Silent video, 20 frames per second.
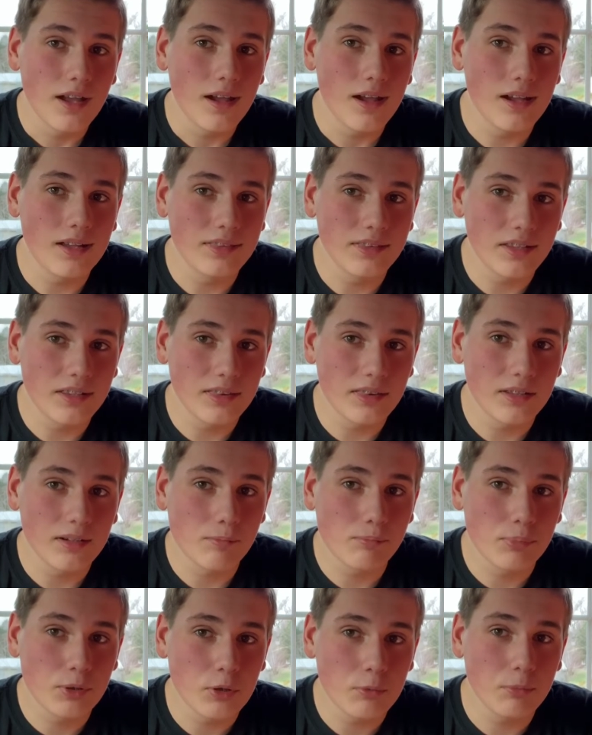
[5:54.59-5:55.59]
and then their
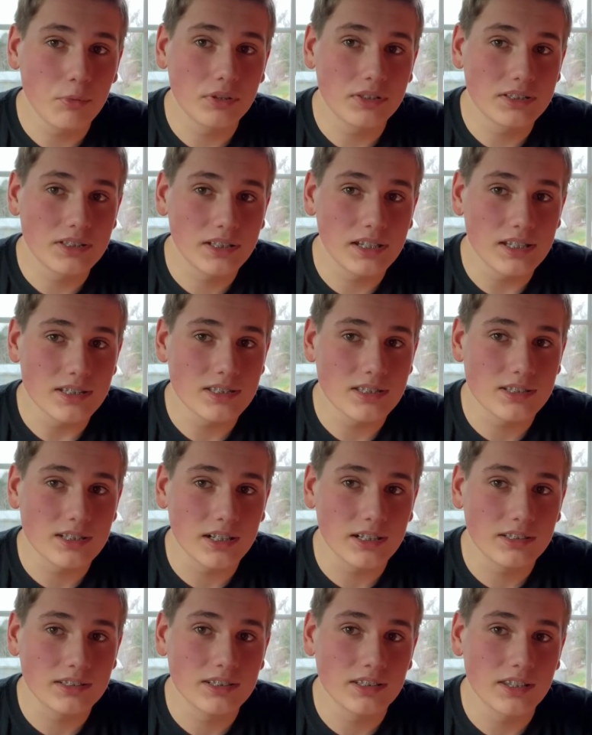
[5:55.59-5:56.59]
poop would get
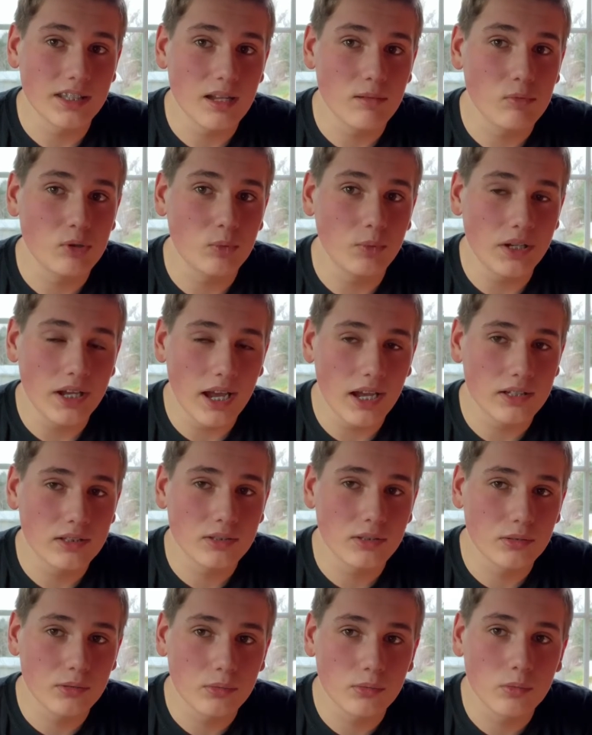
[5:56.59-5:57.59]
stuck to them and we had
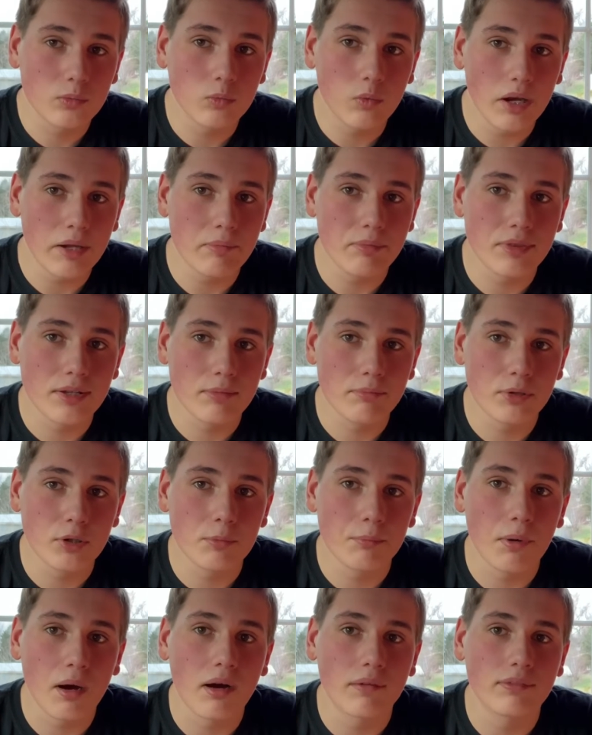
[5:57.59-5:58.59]
to wipe their
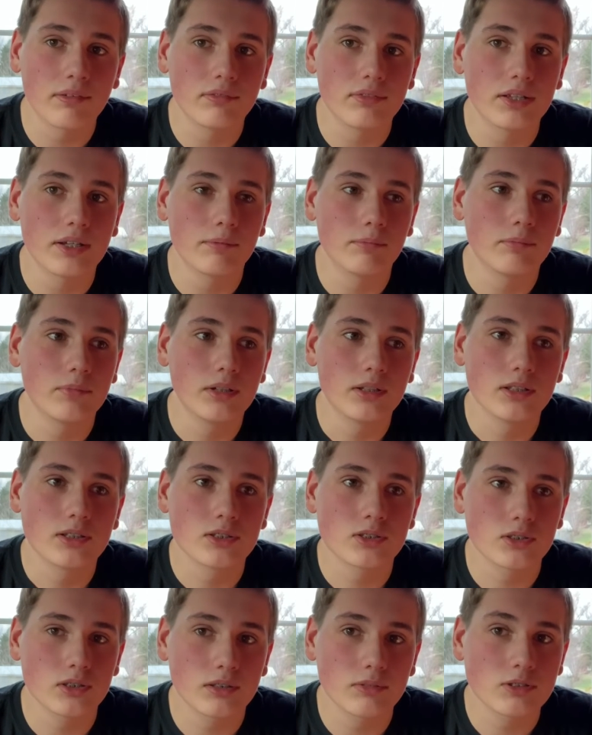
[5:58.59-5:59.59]
poop off of them
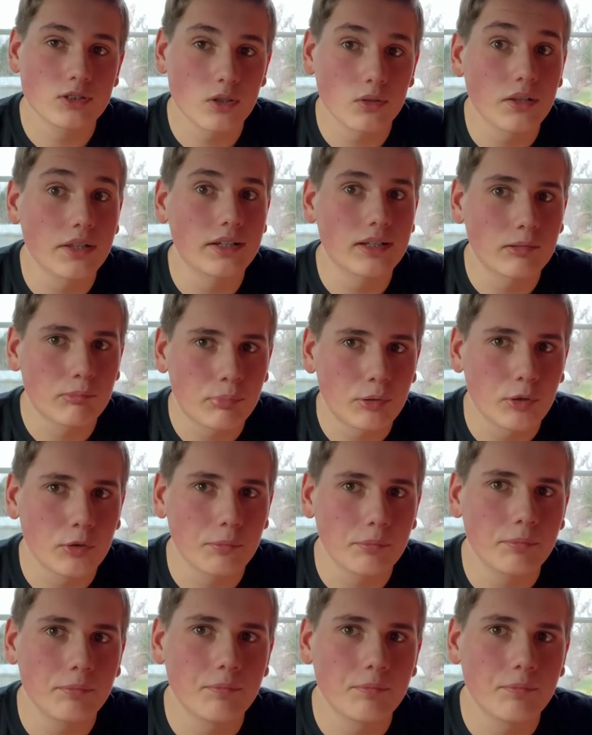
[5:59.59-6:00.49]
so they could poop